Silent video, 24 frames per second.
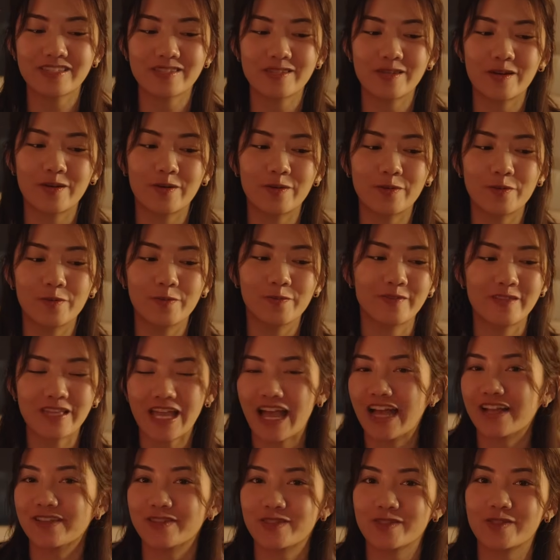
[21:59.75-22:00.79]
So
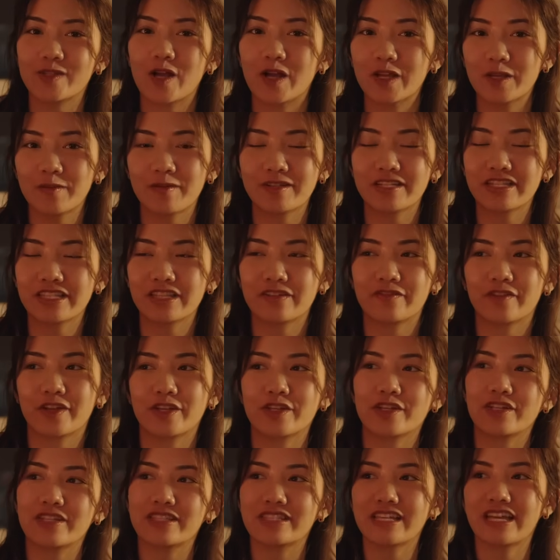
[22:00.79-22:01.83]
yeah, just documenting the
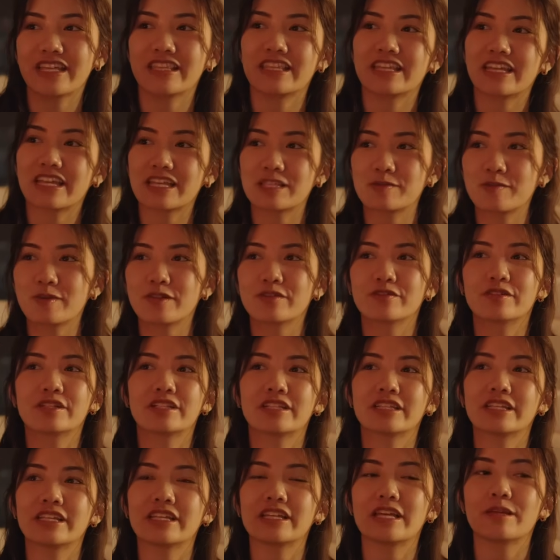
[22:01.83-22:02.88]
frictions I think has been
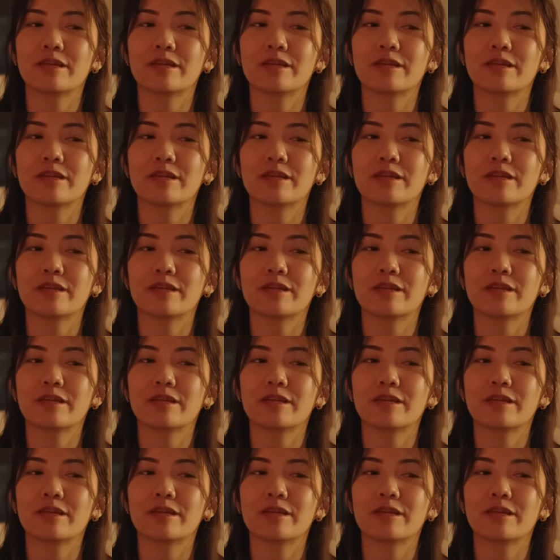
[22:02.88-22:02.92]
really